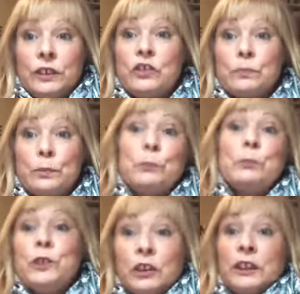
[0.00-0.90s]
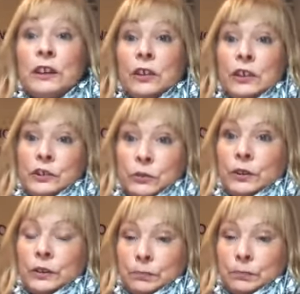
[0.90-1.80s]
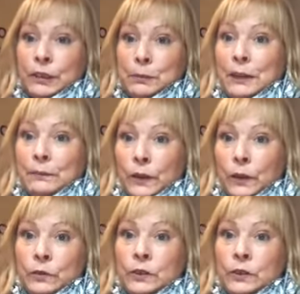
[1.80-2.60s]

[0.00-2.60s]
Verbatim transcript: You just yeah. put money on it like you do on a prepaid phone.